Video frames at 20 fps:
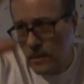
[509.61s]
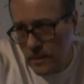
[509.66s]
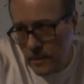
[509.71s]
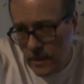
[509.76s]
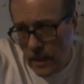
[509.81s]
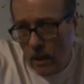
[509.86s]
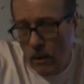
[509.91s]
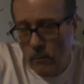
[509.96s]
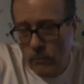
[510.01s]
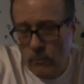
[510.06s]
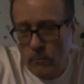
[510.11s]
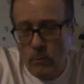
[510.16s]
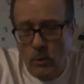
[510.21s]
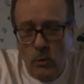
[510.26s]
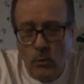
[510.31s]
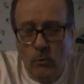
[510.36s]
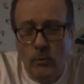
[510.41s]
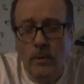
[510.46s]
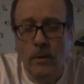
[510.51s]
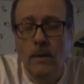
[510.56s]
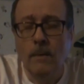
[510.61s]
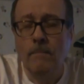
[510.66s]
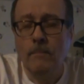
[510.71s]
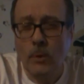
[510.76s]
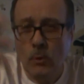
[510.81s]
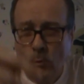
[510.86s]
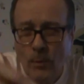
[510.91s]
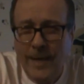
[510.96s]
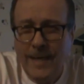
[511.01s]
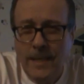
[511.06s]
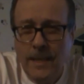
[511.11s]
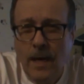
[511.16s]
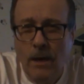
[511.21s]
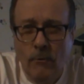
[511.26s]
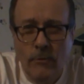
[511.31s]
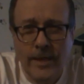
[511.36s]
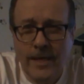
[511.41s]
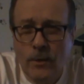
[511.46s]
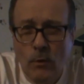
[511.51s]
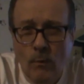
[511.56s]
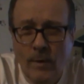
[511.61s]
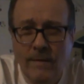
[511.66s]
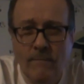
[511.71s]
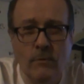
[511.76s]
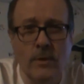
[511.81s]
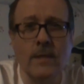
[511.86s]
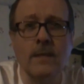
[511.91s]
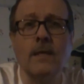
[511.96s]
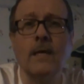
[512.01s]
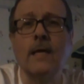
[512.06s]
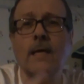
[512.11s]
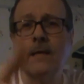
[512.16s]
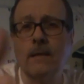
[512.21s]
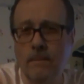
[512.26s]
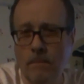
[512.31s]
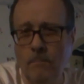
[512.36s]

down the road, but right now they know everything.